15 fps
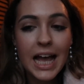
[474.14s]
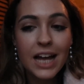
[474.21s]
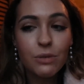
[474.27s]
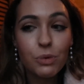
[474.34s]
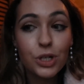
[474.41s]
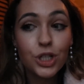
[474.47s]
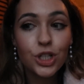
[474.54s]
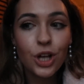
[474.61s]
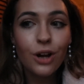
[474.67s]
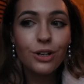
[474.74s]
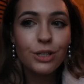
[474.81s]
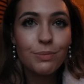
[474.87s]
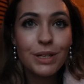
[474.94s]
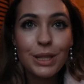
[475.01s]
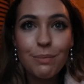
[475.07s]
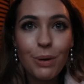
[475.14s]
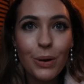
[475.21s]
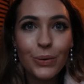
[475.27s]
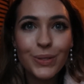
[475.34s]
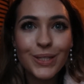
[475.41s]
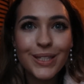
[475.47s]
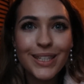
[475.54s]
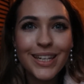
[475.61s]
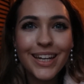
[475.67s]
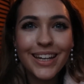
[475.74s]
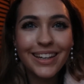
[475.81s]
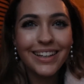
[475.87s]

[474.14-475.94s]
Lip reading: And what shocked me the most,